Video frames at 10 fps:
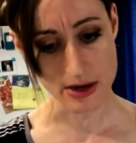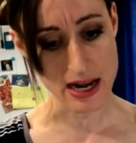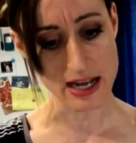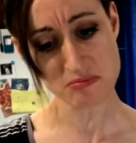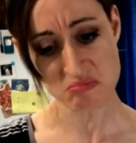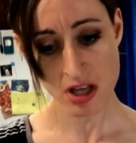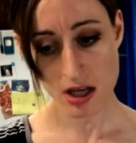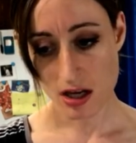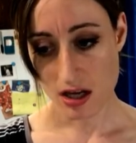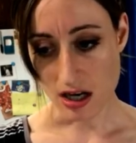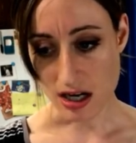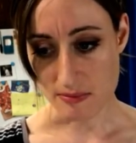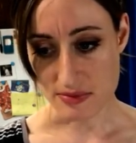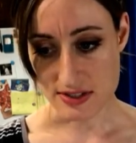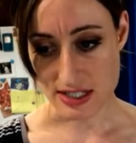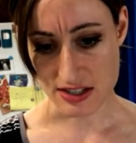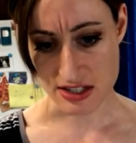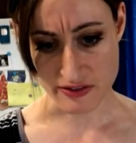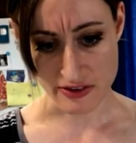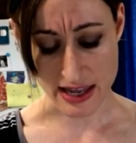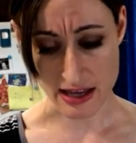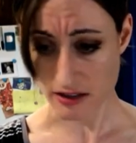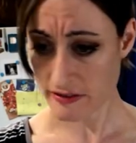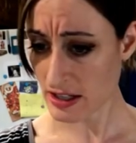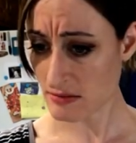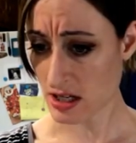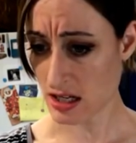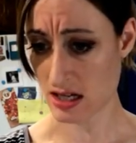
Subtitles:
but I did it just for the hell of it.